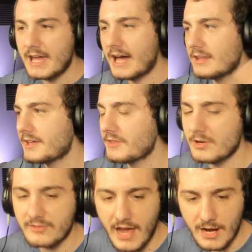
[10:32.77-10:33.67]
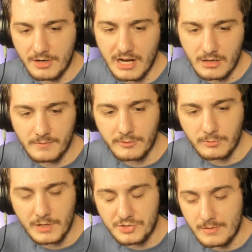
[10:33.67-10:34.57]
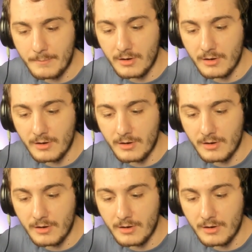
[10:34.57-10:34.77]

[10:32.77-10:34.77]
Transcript: Yeah, like their entire narrative is switched.